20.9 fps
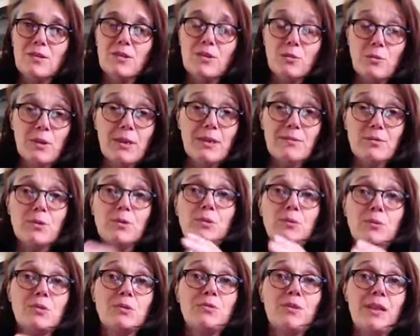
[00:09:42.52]
you have
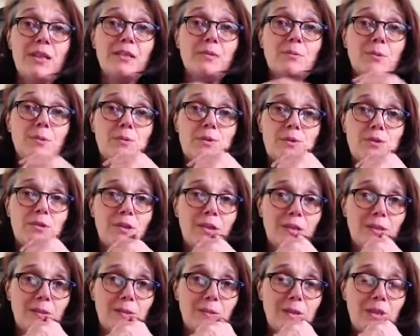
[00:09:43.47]
tools available to
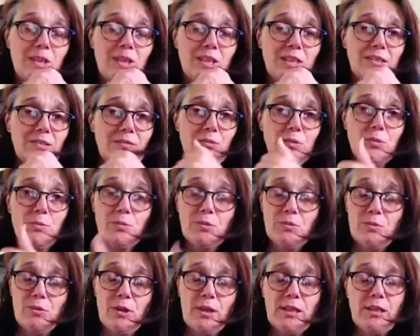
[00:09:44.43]
you in the form
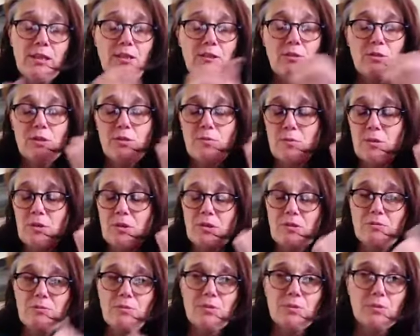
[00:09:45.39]
of Reiki
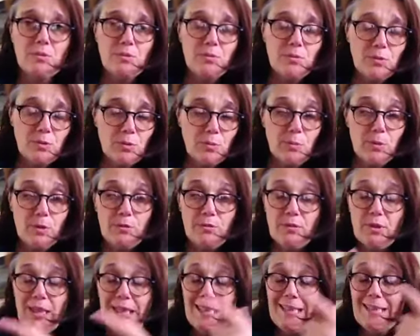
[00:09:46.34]
treatments, in the form
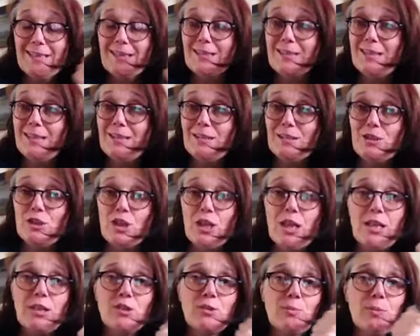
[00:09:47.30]
of Seeds of
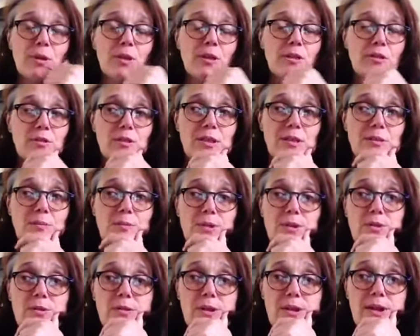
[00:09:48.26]
Change program.
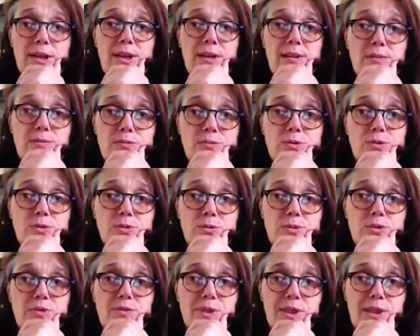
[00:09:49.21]
You have
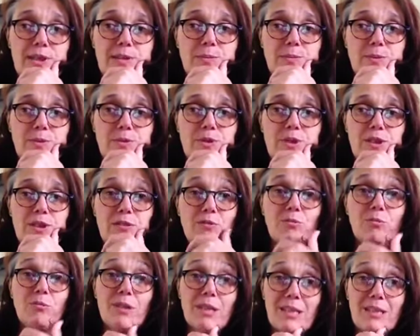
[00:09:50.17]
tools available to
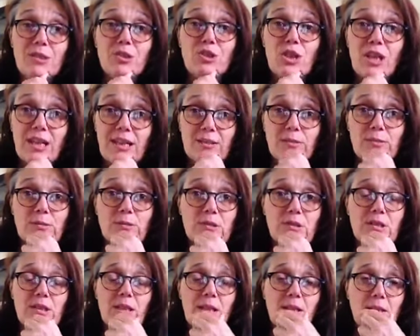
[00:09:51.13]
you. Reach
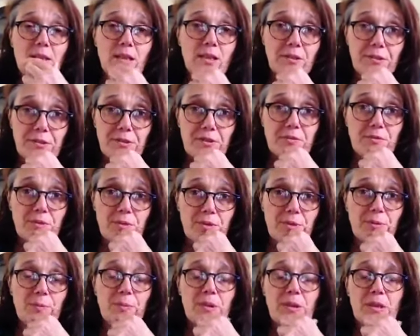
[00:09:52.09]
out and ask for
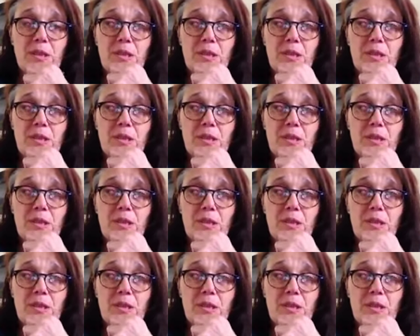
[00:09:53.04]
them.